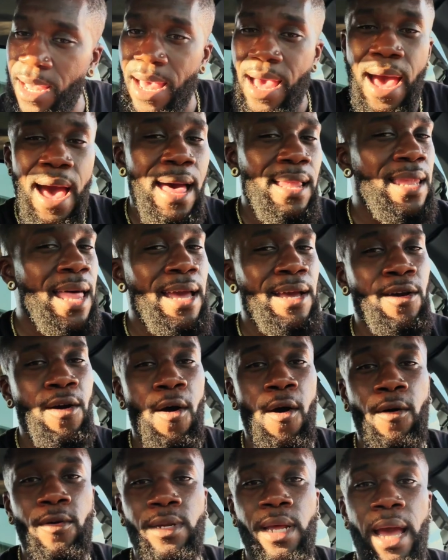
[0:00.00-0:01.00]
I like
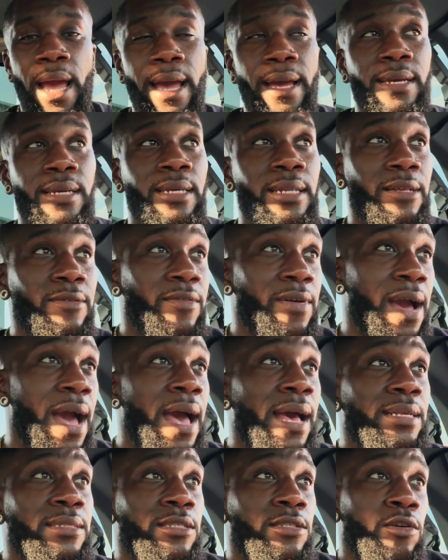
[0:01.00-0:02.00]
all that. And if
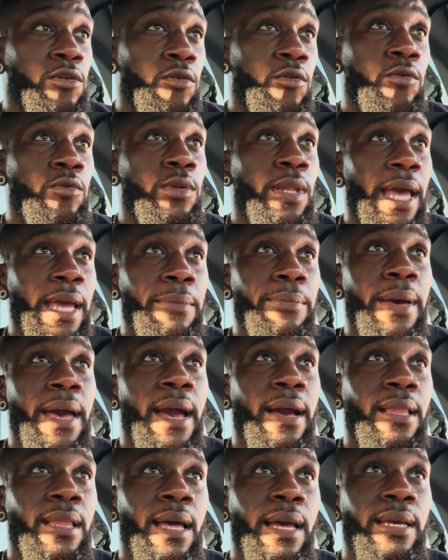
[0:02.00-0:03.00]
guys cool, laid
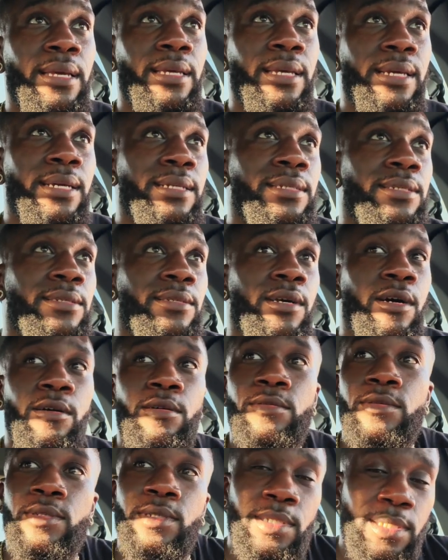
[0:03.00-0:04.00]
back like Ken, you
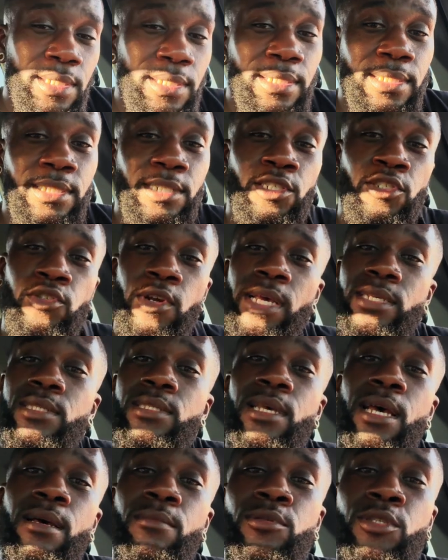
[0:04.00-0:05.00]
know, dress
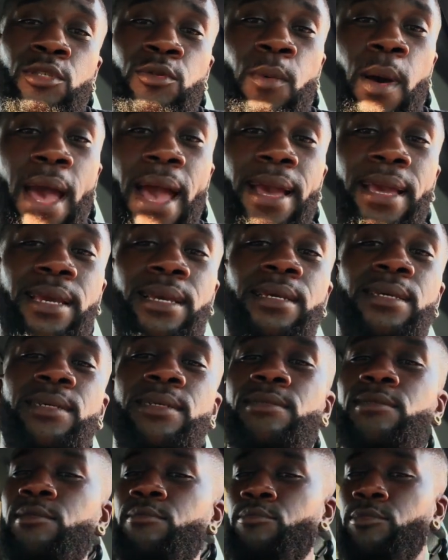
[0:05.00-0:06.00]
up, swaggy, get
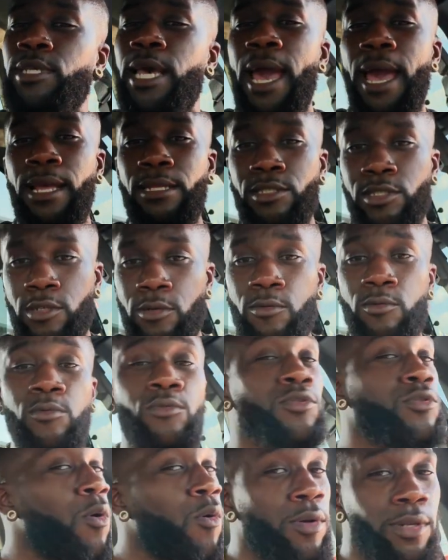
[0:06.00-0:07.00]
some
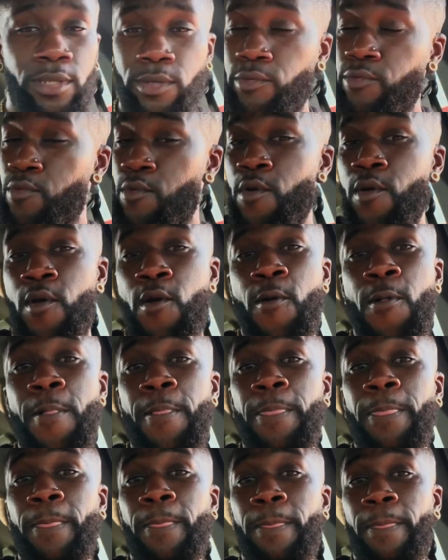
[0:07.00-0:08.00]
tattoos on him,
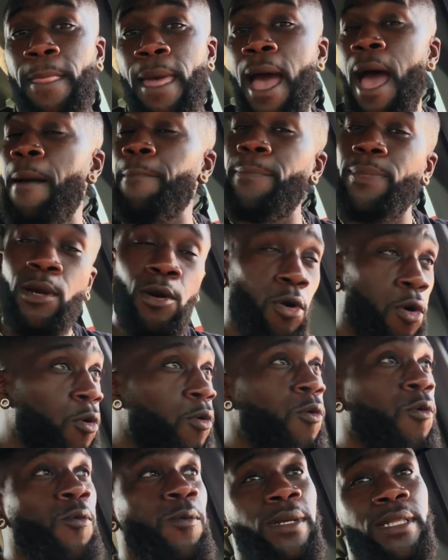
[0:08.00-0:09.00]
I'm
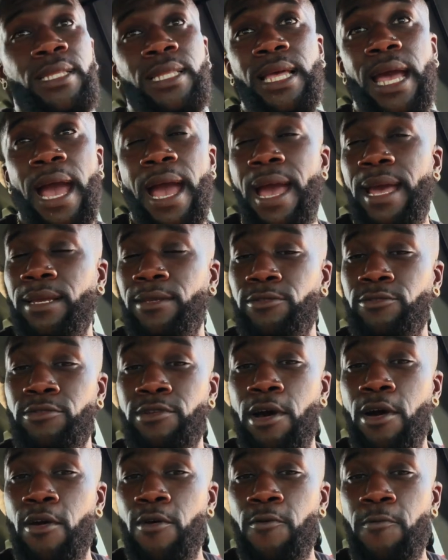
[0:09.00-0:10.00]
cool with that, you
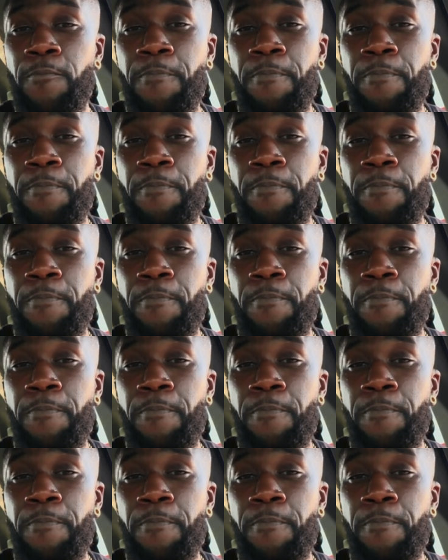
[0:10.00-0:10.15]
know.